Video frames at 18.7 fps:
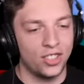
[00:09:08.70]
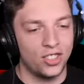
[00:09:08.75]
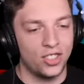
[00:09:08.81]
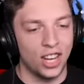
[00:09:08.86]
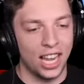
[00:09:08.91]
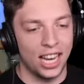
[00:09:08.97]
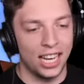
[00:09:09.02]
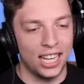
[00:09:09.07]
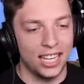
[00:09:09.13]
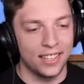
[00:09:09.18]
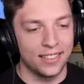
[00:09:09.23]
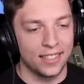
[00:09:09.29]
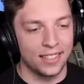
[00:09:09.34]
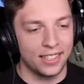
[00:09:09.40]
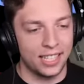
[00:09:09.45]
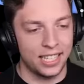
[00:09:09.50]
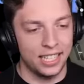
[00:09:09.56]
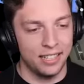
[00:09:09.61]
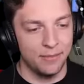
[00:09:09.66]
There's Jelly no
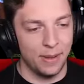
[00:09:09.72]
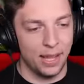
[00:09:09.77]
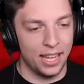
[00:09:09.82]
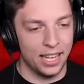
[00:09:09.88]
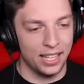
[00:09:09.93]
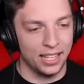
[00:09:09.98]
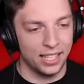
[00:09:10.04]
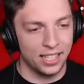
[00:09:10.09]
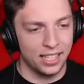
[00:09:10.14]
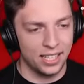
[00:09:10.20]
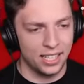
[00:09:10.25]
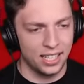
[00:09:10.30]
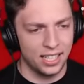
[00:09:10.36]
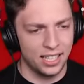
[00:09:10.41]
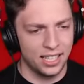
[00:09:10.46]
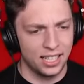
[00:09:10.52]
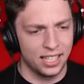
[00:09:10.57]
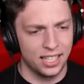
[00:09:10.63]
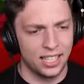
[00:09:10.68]
as a teammate? you and me
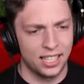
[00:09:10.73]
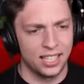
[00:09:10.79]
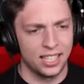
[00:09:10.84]
against I